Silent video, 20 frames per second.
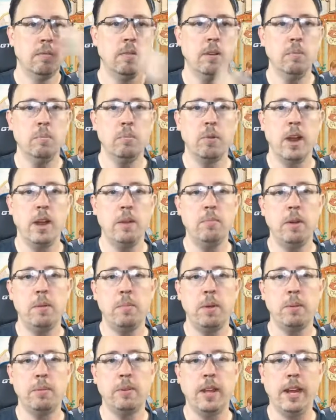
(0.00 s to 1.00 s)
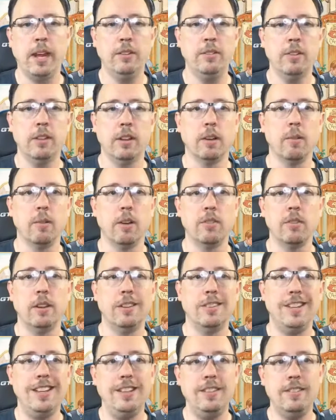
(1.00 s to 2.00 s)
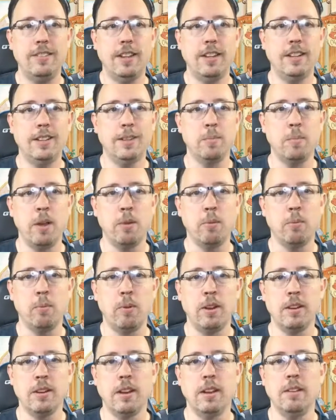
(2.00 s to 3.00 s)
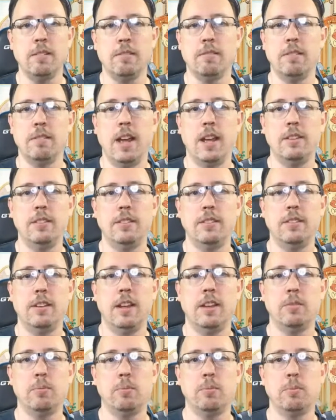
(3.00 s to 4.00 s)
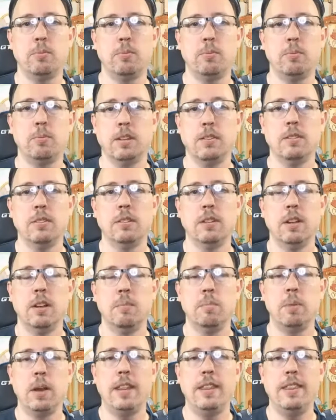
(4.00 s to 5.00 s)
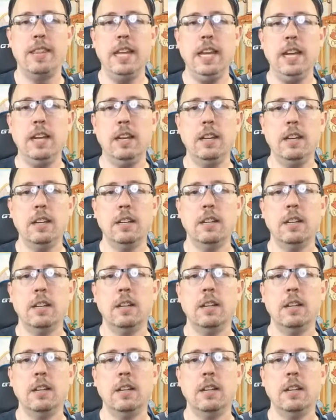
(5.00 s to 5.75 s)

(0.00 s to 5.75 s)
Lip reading: Well, Brad might be able to answer that question because he's sending them out right now as we're doing this. But I think